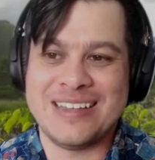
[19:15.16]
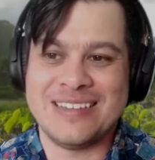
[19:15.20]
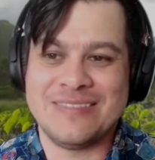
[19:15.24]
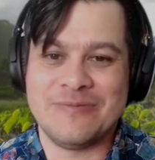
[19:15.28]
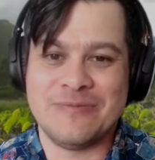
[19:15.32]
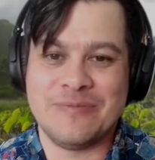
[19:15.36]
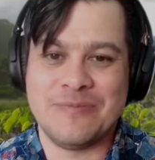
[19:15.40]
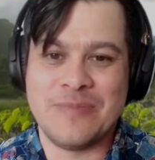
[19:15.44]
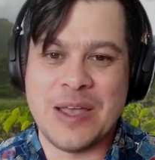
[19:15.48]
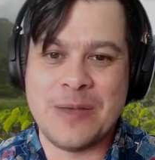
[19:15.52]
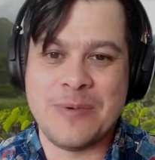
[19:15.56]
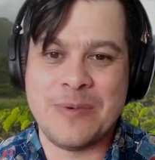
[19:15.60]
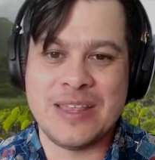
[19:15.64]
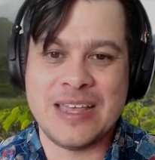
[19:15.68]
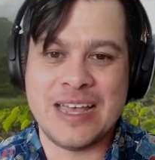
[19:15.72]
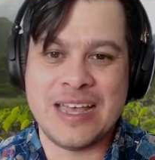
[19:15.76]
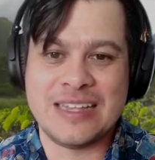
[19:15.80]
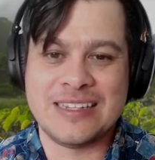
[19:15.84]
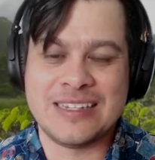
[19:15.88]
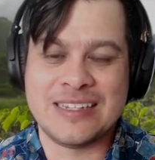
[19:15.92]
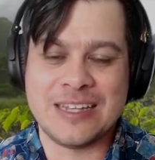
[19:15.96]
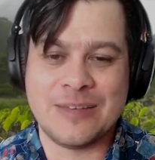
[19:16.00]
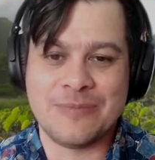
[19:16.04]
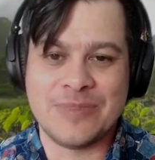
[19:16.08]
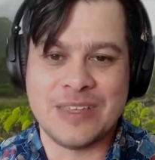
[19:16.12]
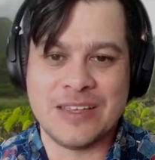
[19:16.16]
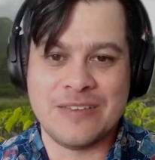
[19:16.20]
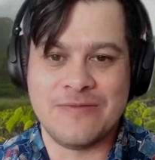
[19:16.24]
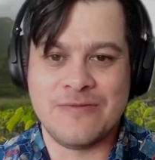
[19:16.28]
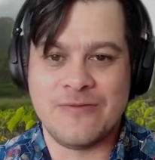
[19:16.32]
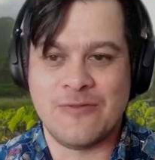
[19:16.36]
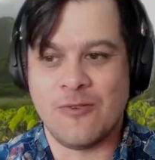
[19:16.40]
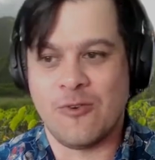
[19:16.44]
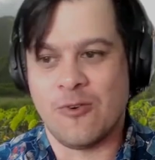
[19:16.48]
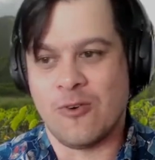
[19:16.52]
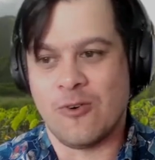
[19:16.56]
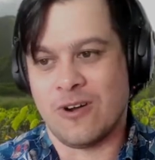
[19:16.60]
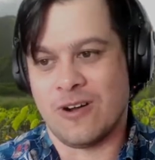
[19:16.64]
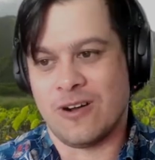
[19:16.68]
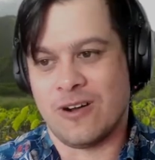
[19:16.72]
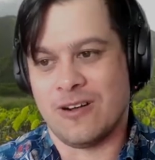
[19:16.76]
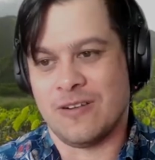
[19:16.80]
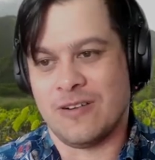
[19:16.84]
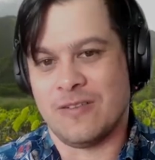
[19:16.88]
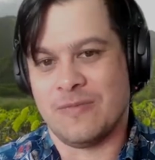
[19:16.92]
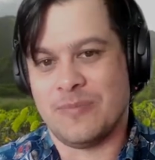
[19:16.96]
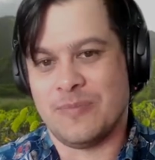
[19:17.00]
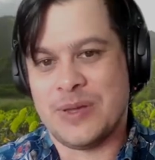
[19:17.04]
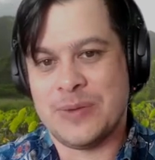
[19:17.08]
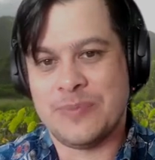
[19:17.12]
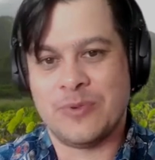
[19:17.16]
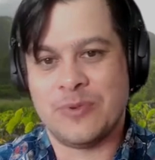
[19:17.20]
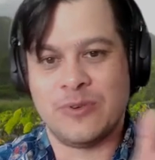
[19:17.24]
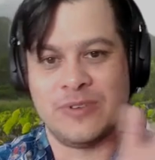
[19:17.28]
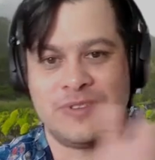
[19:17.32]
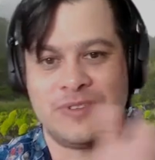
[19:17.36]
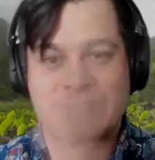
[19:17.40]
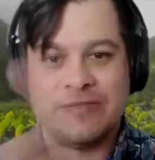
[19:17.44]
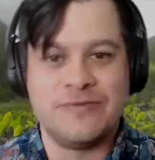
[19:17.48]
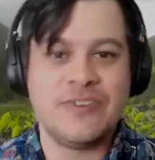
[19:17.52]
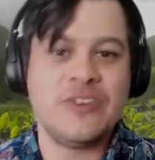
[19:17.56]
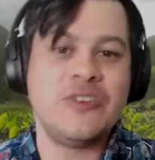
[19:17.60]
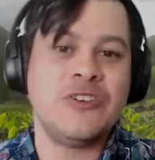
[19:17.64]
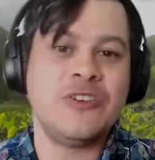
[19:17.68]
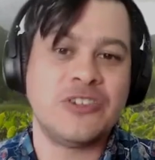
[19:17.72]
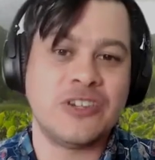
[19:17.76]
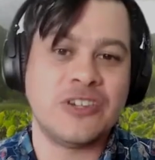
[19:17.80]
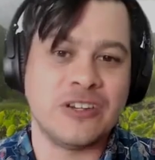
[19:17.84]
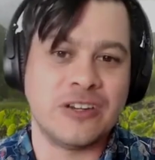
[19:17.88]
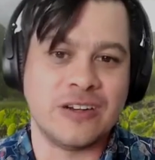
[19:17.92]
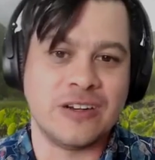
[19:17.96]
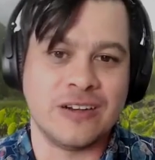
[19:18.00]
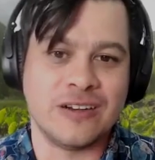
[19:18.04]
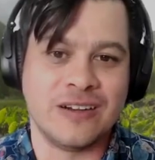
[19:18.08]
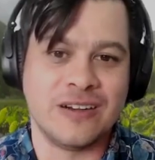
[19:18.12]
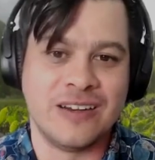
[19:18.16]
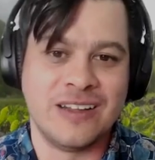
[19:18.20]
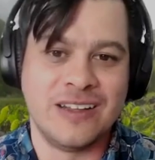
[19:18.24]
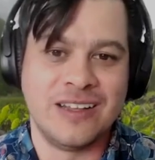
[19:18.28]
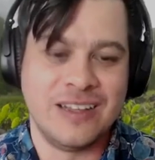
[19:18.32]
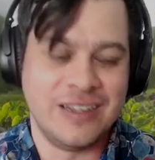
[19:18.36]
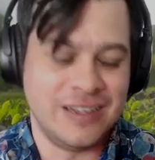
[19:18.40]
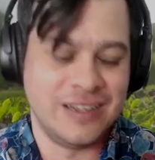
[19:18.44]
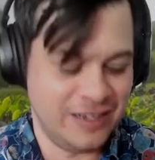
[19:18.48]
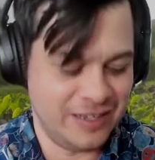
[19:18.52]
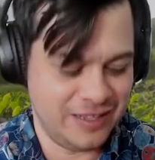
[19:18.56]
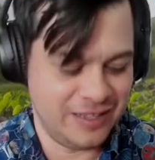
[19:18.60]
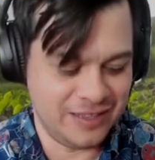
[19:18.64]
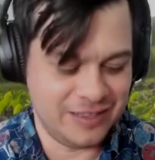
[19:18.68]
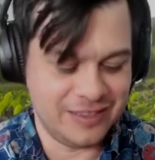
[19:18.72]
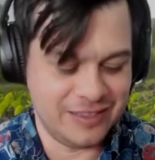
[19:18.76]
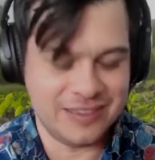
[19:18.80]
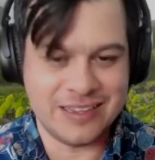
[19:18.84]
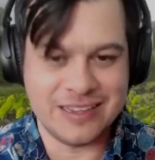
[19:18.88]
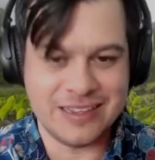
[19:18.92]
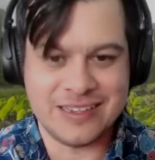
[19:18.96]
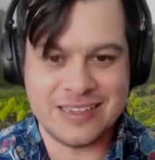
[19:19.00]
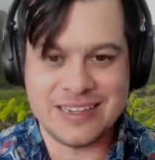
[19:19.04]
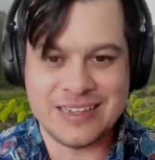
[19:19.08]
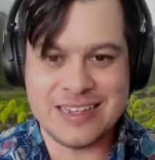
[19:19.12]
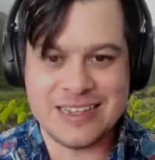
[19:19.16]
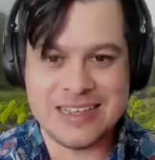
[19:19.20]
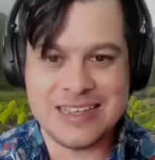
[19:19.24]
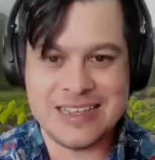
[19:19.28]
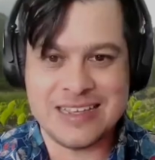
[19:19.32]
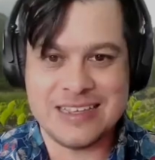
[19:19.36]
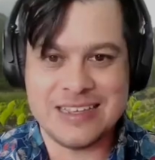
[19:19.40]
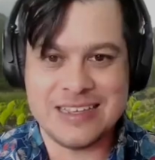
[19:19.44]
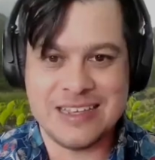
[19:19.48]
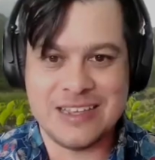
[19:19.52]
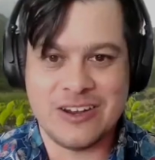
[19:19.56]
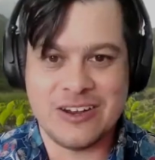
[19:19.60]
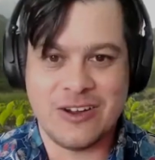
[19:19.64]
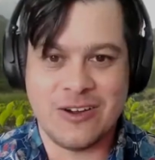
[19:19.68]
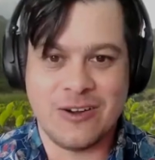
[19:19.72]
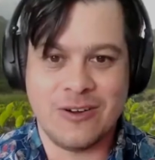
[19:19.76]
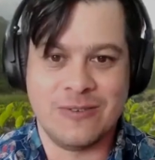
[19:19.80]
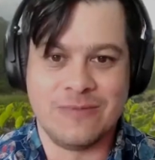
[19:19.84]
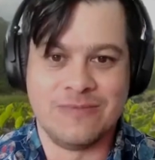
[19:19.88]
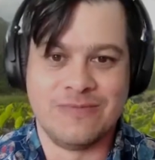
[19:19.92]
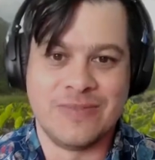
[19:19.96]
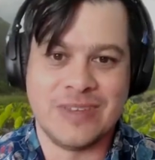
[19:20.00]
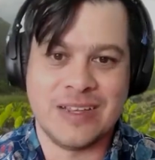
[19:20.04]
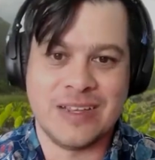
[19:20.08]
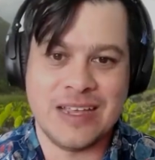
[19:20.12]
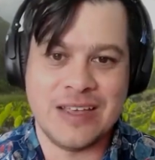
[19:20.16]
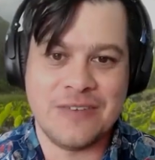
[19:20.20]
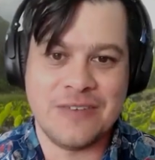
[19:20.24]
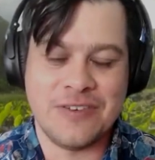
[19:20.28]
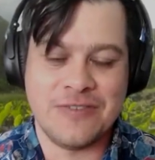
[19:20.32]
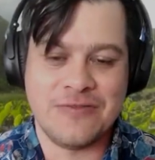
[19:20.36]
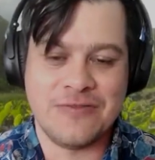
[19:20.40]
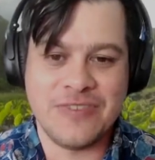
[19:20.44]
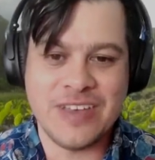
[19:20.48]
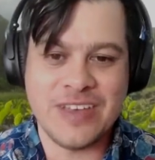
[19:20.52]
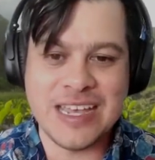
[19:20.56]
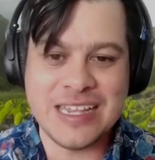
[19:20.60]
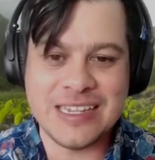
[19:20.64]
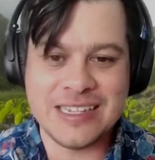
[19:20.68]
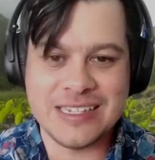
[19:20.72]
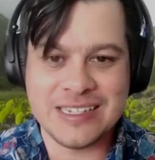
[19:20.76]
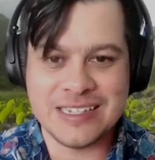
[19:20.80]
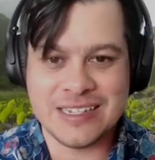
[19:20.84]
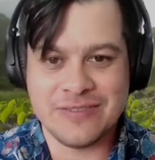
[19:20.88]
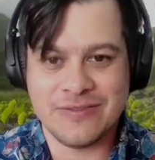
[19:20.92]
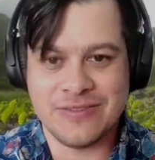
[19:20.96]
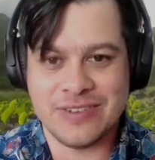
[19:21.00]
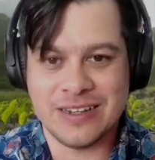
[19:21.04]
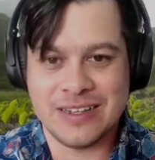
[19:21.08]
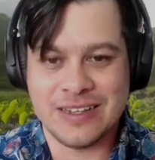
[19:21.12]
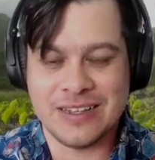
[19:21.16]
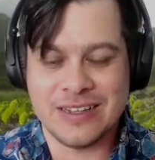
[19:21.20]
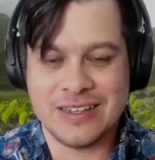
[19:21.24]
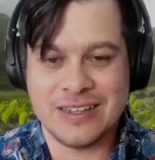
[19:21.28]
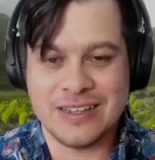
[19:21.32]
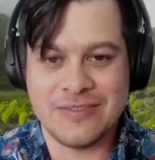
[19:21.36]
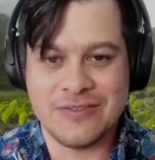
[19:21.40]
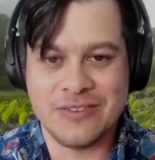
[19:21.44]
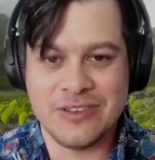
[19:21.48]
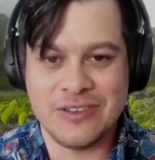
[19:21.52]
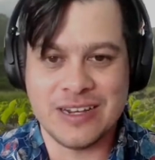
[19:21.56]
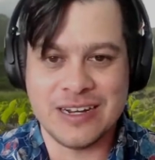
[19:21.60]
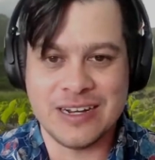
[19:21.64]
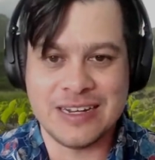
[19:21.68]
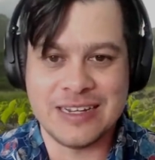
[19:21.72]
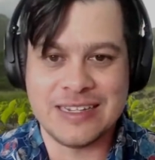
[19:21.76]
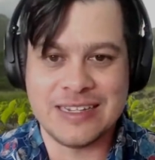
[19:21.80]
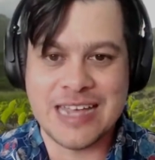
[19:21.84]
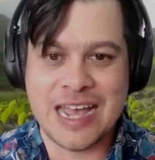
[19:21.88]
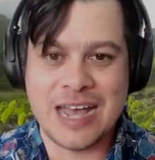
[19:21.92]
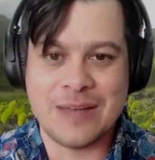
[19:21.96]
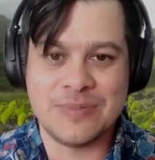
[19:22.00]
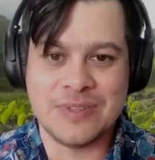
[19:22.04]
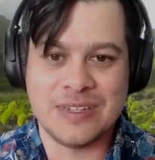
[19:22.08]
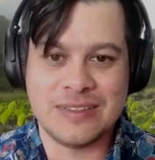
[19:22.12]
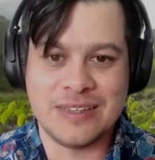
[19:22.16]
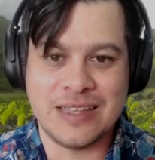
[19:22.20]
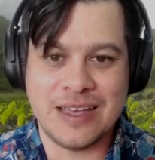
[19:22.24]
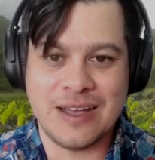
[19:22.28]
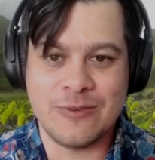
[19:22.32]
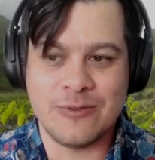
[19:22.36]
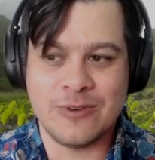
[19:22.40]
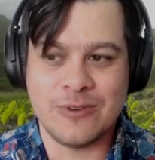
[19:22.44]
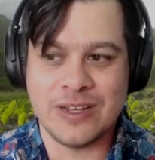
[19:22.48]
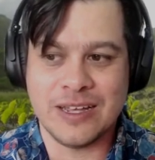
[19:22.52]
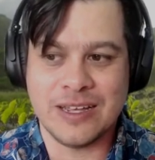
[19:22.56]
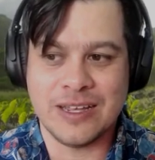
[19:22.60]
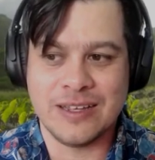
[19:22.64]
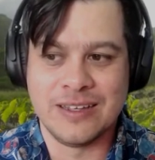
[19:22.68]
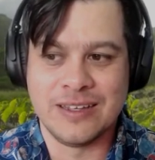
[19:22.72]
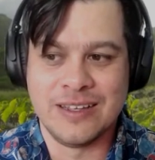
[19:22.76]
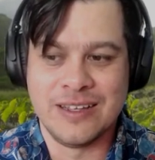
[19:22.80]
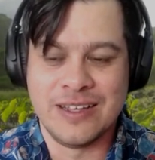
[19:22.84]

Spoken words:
maybe that's something for people in the future to see, you know, if it fits, if you can adapt it that way.